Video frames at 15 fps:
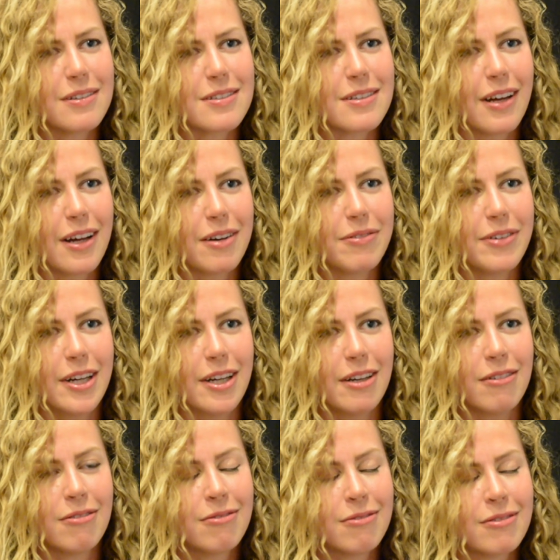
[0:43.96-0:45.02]
It's a lot of fun,
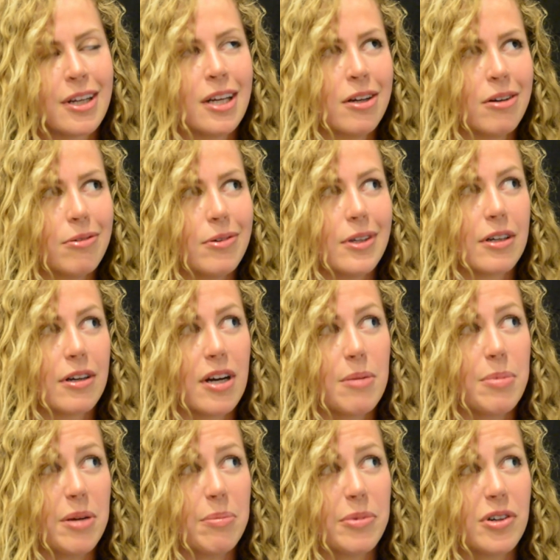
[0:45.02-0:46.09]
really great
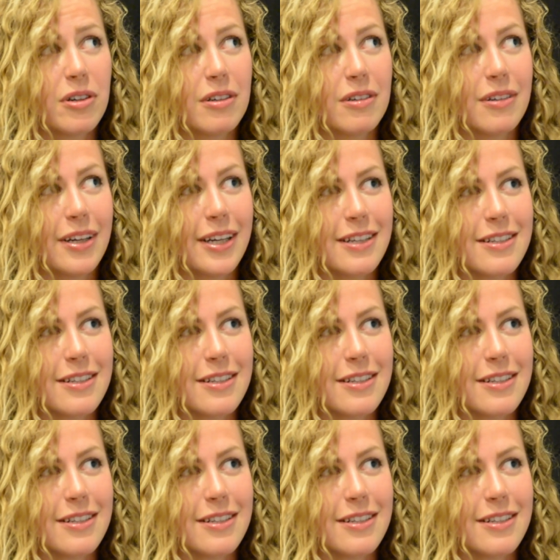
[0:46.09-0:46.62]
people, and